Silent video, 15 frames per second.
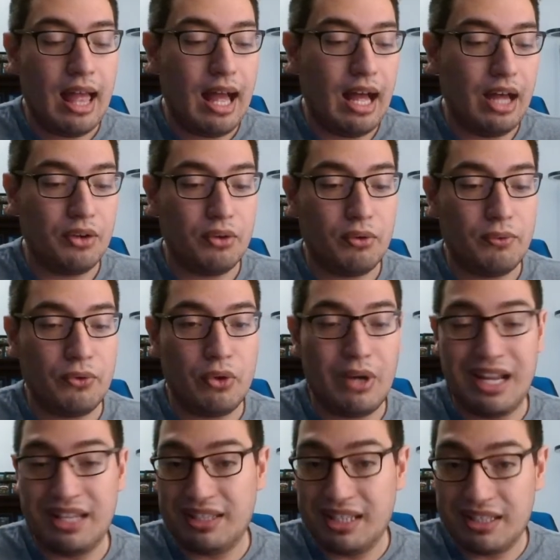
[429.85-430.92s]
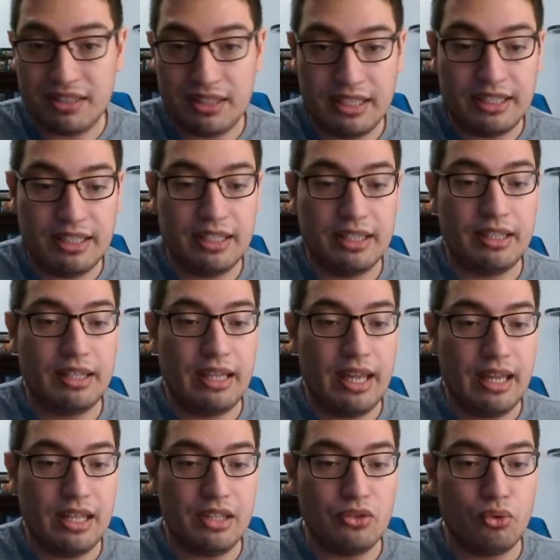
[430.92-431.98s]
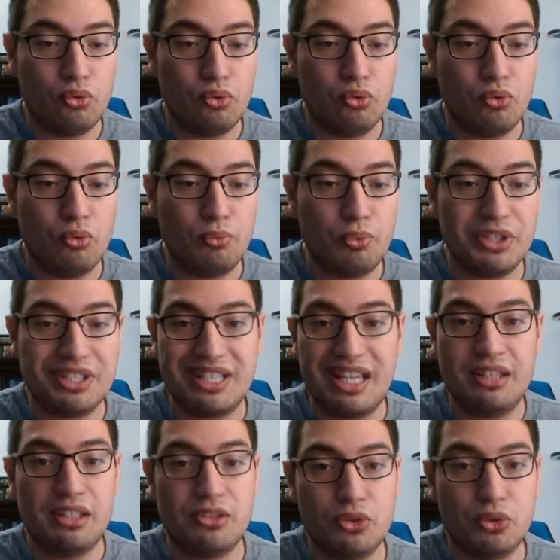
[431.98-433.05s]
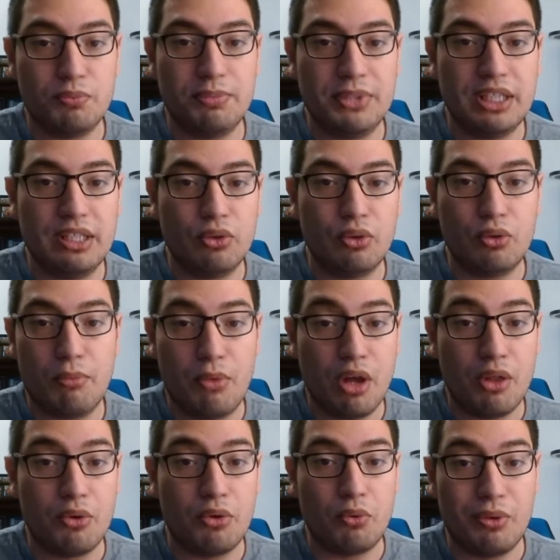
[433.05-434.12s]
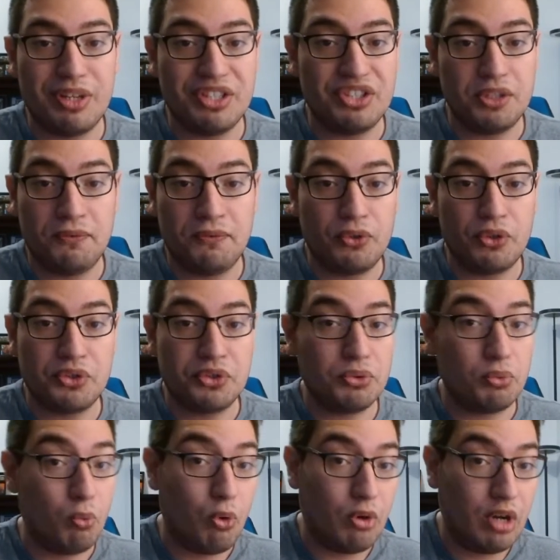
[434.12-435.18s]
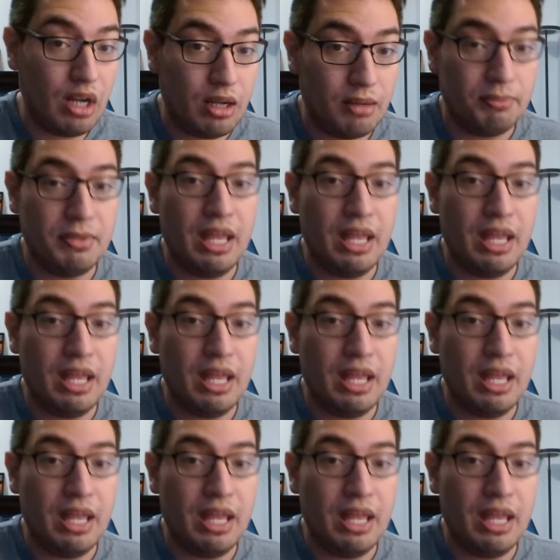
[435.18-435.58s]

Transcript: out of her identity kid and who pretended to be her mother when she first woke up.